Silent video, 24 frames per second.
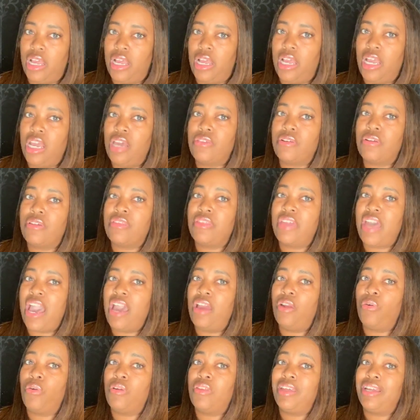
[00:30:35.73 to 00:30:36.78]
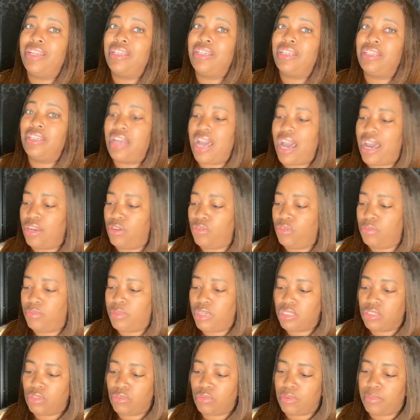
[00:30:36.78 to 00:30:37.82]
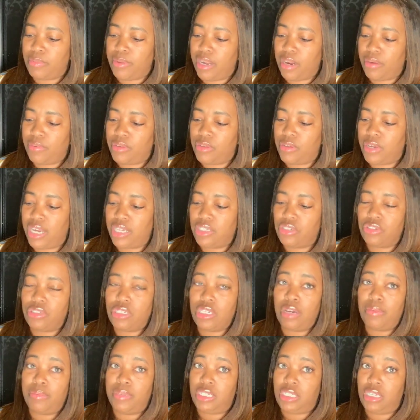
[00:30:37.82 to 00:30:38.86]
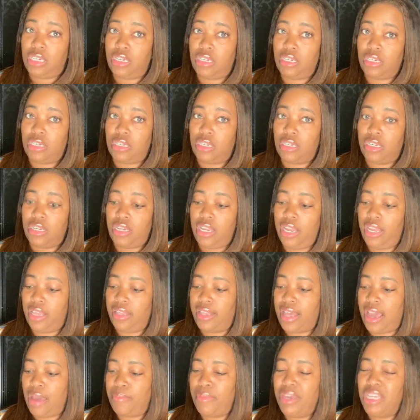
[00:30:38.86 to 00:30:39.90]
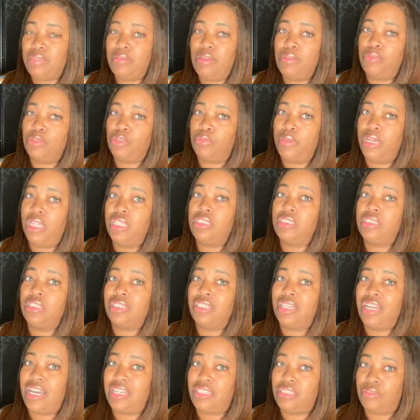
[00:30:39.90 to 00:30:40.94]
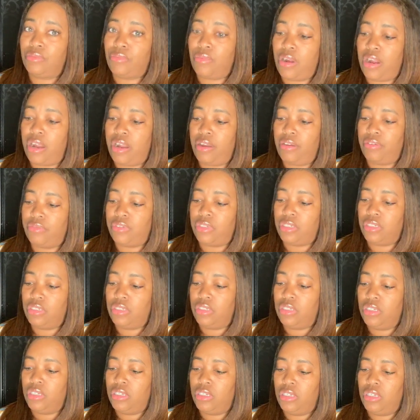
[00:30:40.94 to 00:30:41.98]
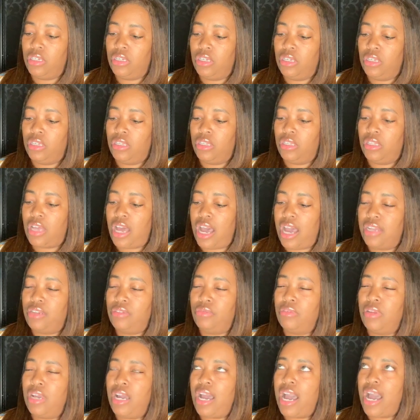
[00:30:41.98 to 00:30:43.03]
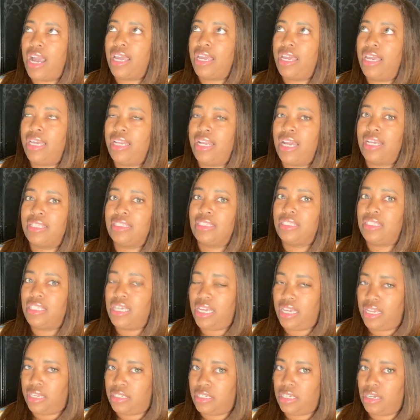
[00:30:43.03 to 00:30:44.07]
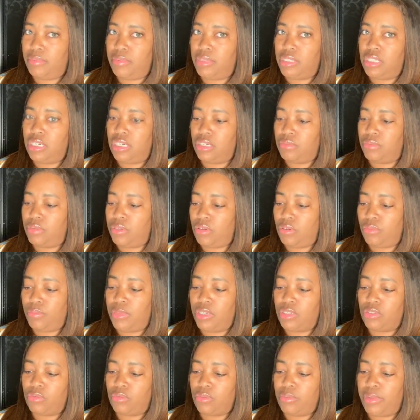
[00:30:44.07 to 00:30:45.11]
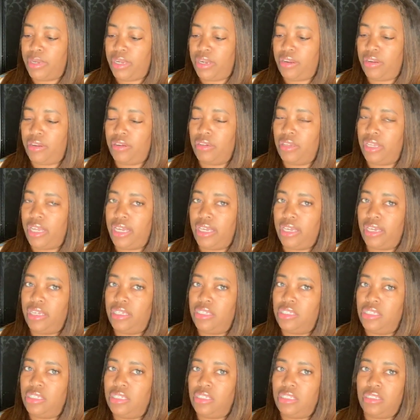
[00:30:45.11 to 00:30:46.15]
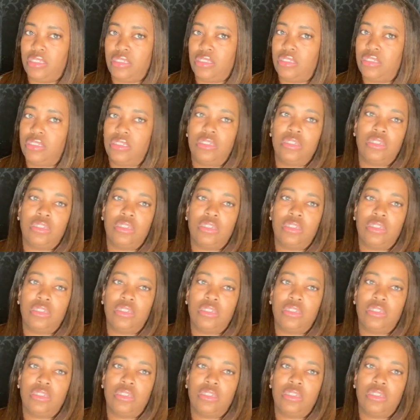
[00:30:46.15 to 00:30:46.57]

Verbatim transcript: Either that or they did not do a muscle repair when you got your tummy tuck, and that makes people's bellies look nice and round. I do not I cannot stand tummy tucks with no muscle repair. Like it just